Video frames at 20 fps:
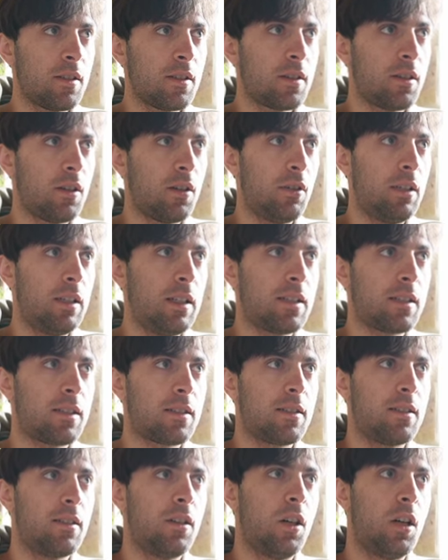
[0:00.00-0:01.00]
So
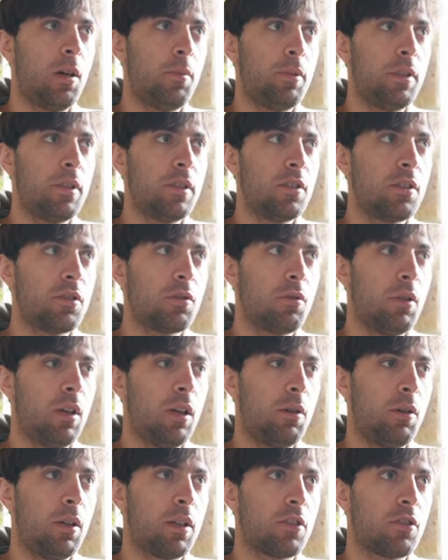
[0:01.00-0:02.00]
let's hop into
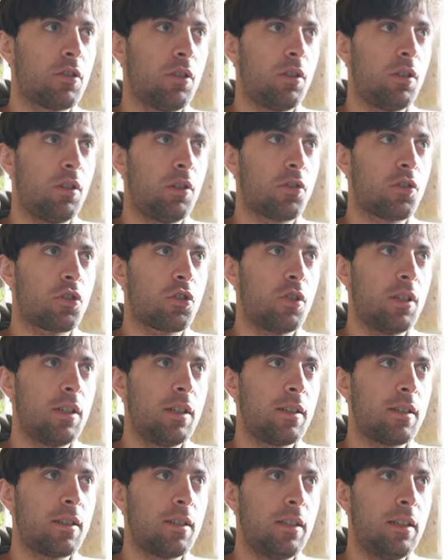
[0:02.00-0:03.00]
our DAW of
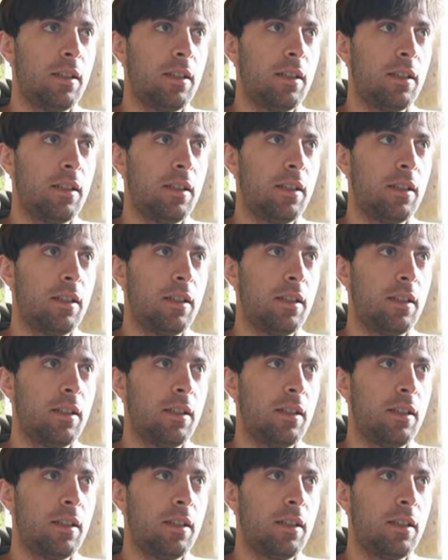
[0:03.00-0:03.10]
choice,